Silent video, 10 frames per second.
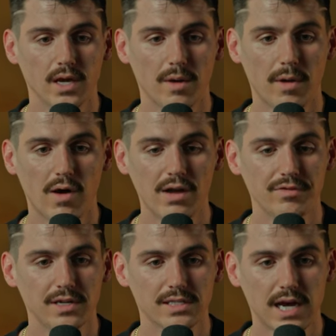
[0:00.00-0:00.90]
you know, my wife
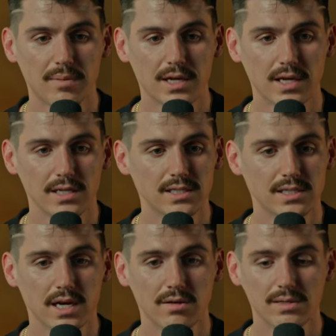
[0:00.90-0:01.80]
looks at me and
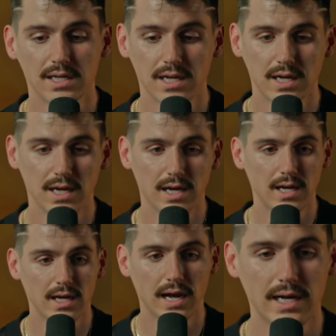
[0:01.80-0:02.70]
she's like, "We did it,"
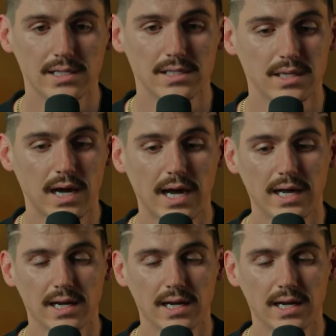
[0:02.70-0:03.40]
and I just I